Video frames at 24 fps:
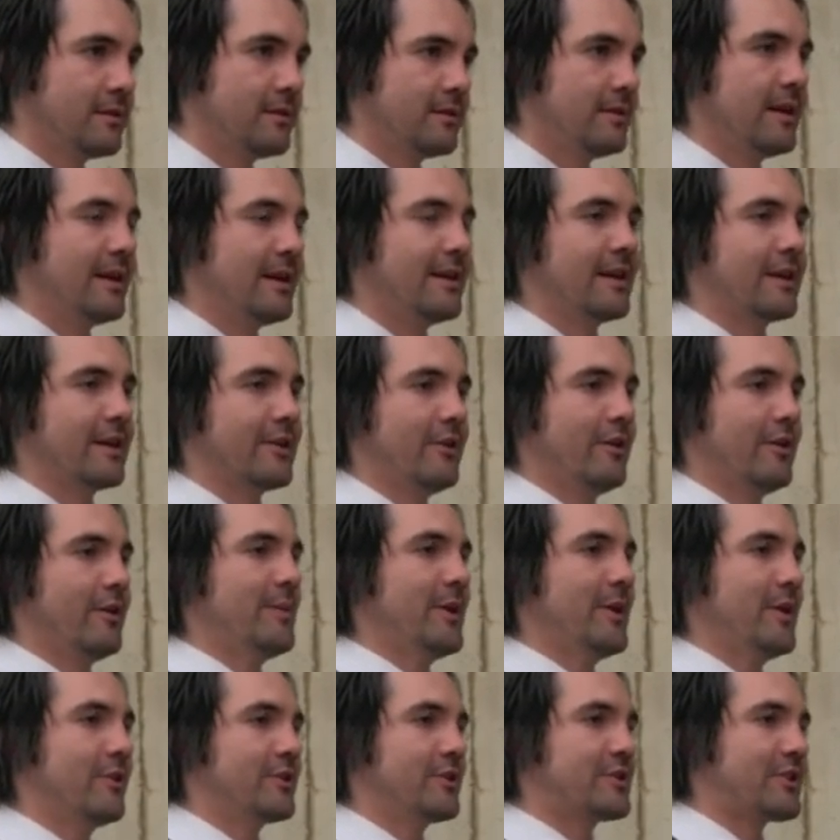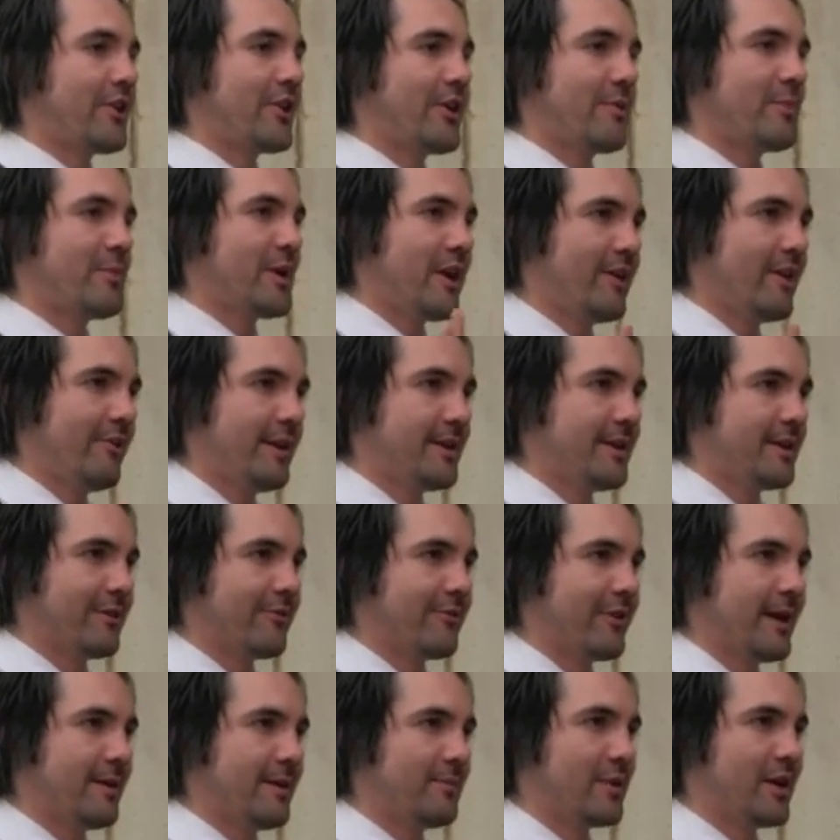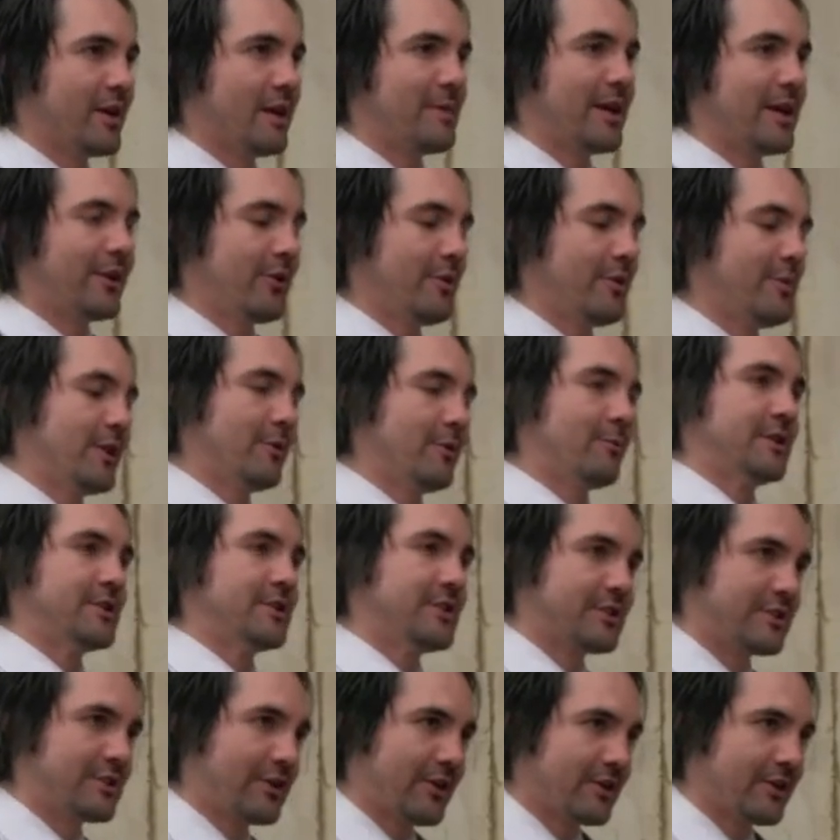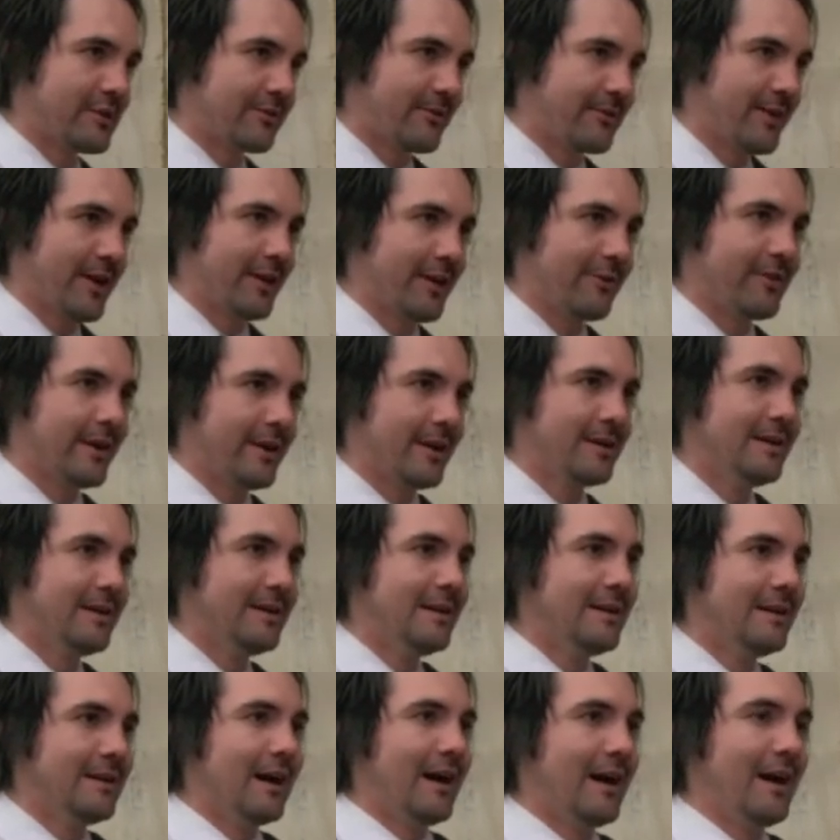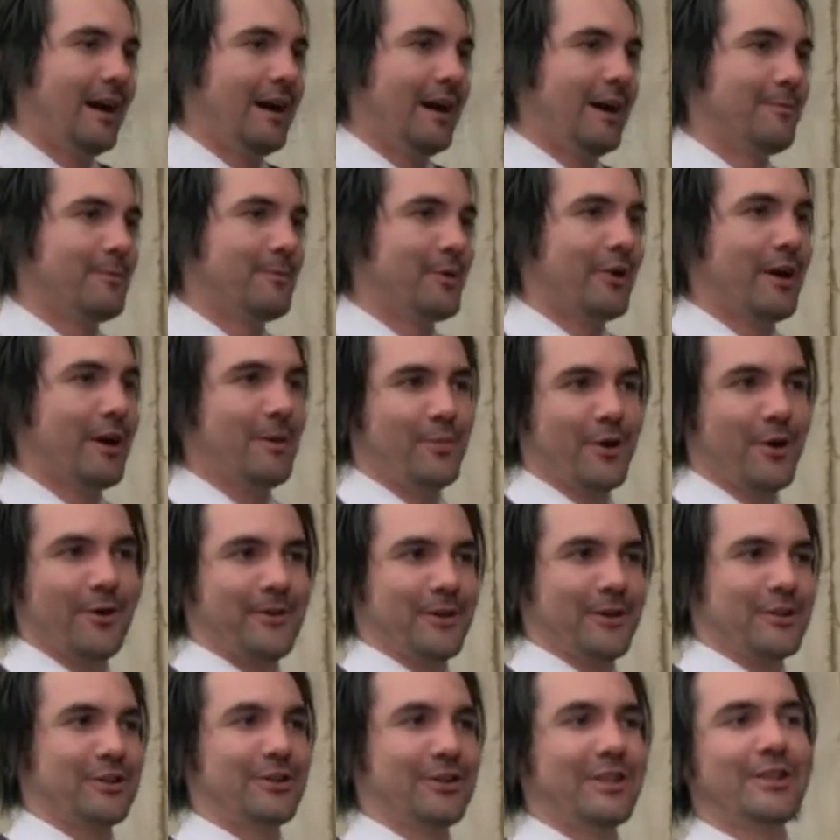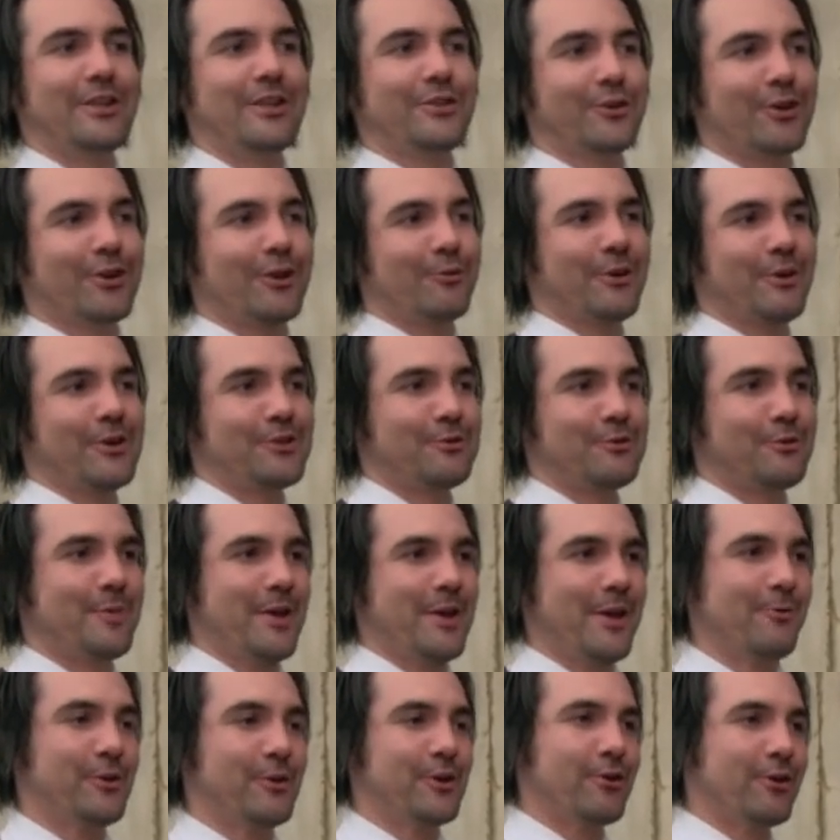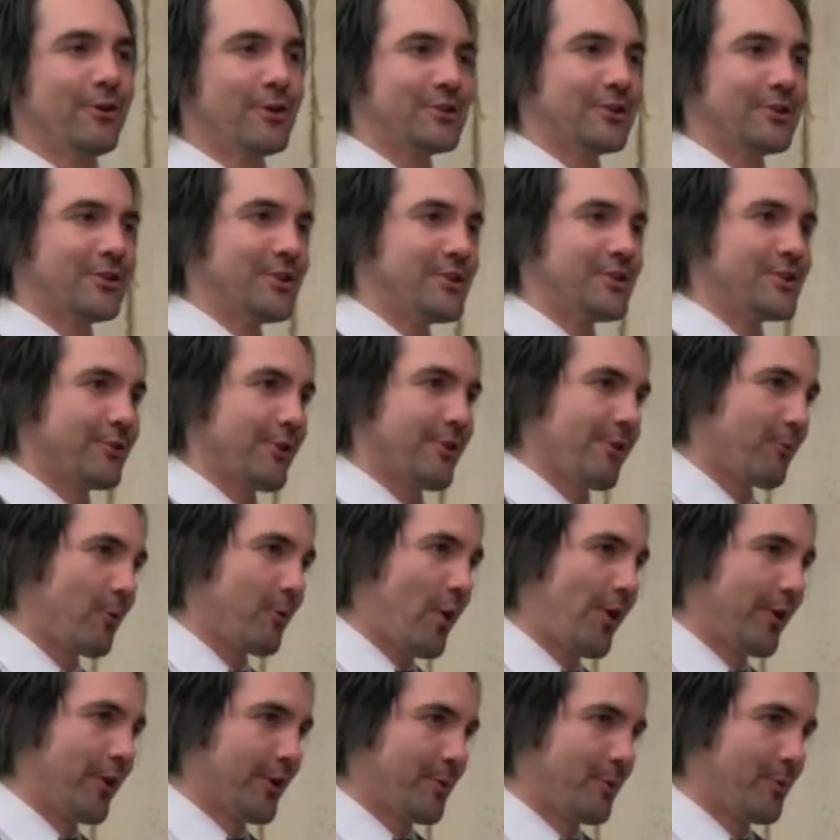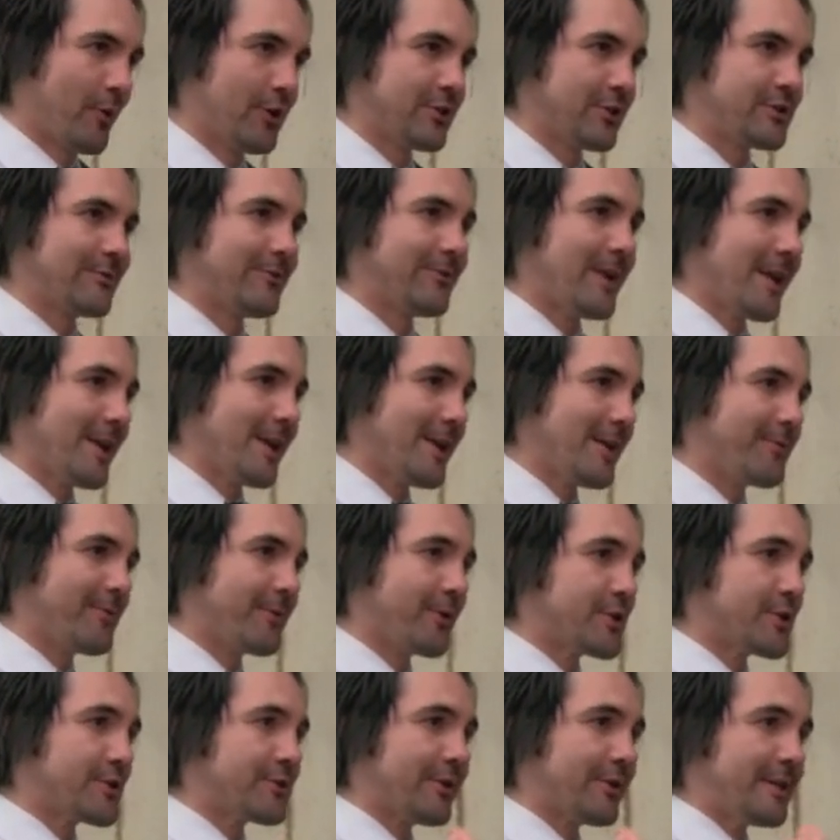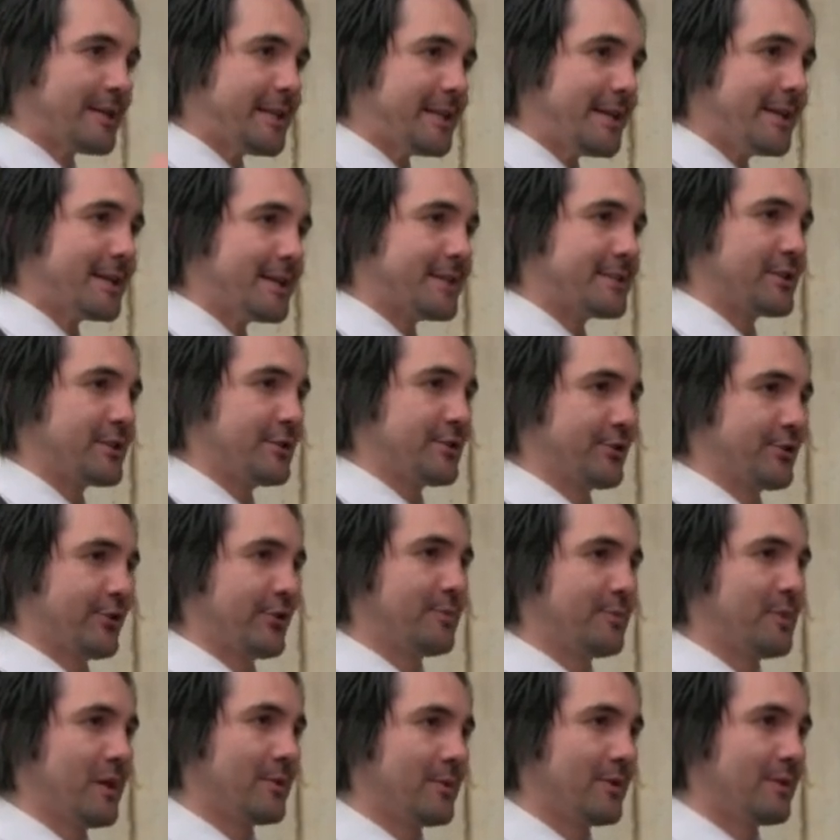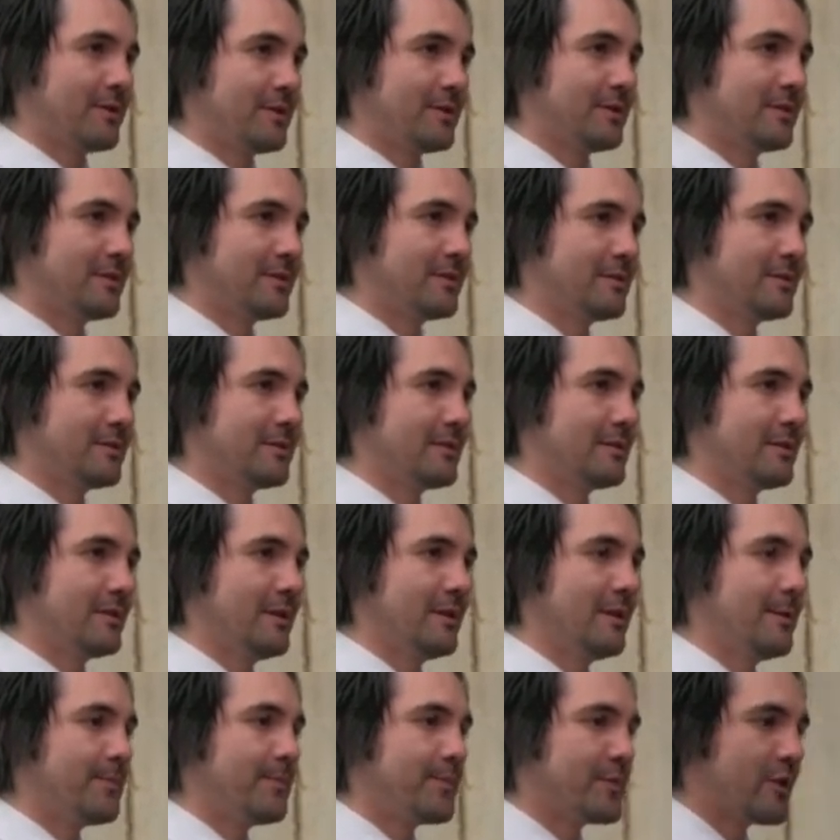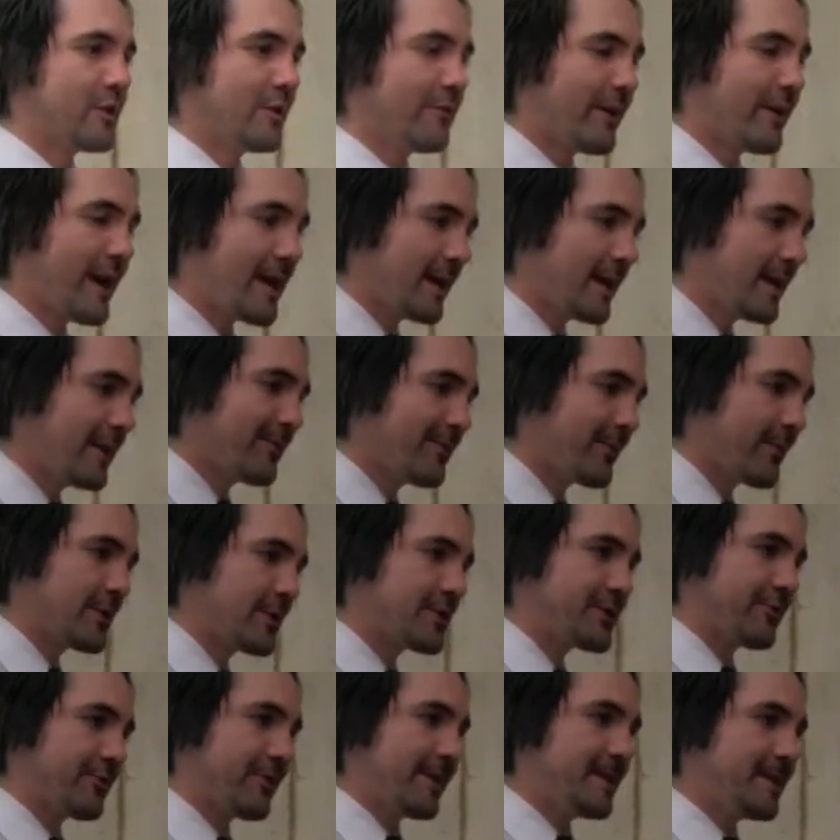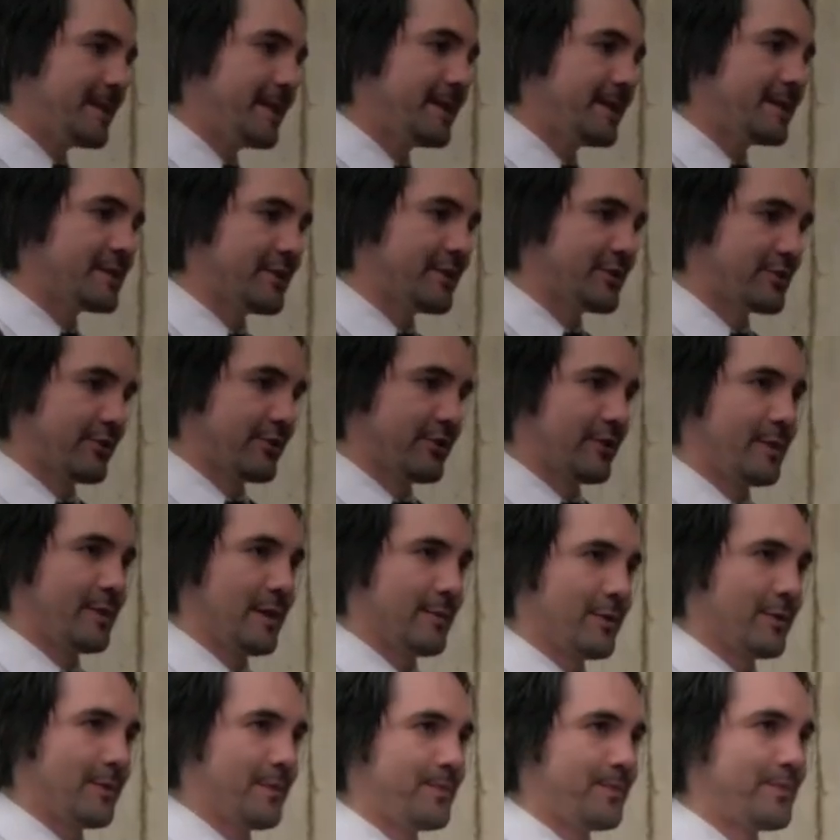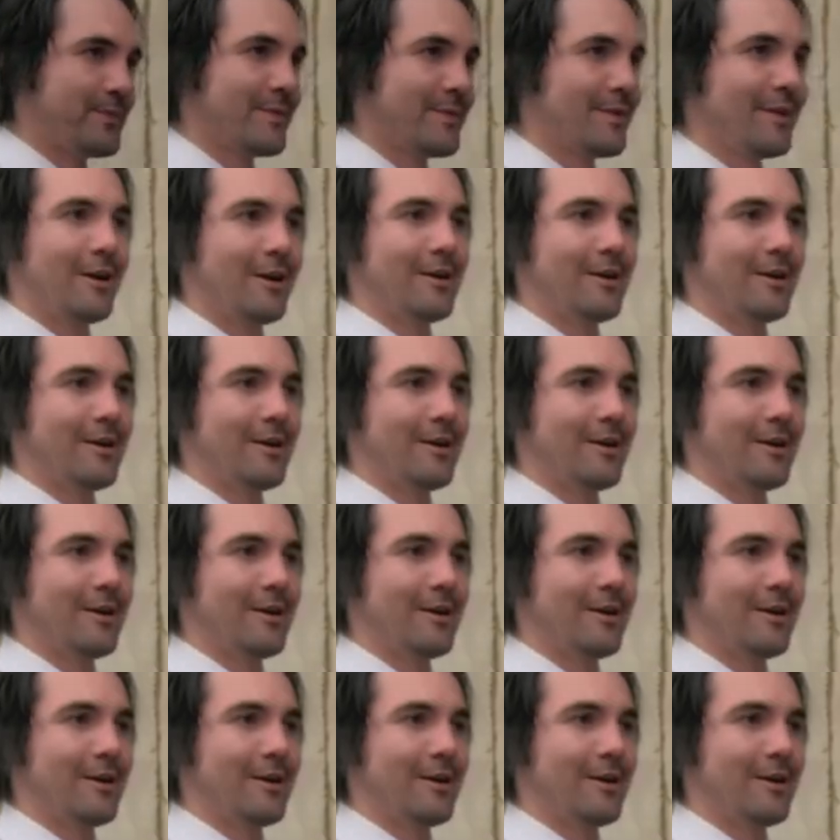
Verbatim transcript: Yeah, like, you, I mean, you started, but I'll end it, right? But yeah, I'm not yeah, going to be the one to start the fight, right? Um, all right, perfect. So then the third question would be, would you also consider it wrong and immoral to violently force your ideas onto other people? To violently force your ideas onto other people?